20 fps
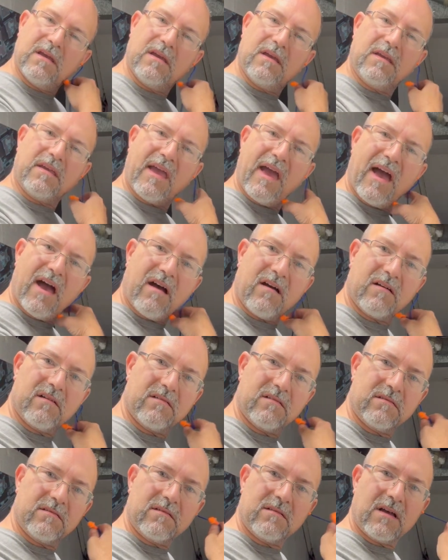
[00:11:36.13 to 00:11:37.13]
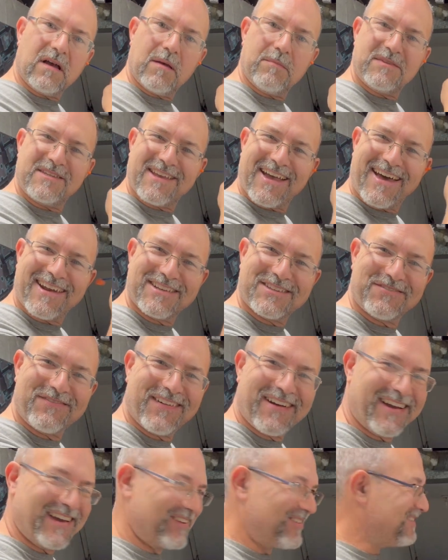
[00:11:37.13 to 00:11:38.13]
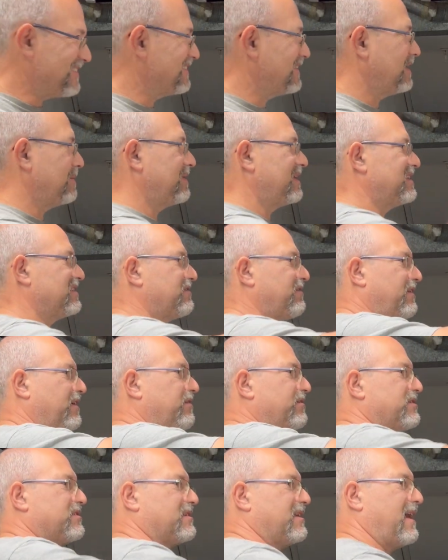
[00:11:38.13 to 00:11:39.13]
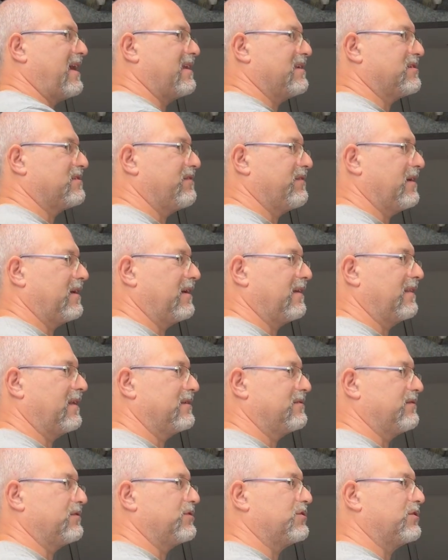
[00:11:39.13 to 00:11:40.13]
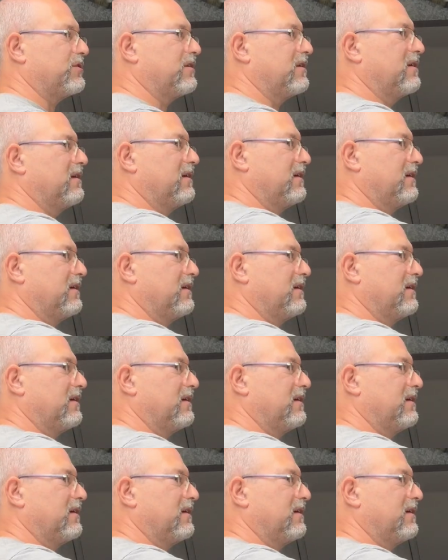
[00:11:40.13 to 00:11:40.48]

Yeah, I'm satisfied. I mean, it's very satisfying, that's for sure.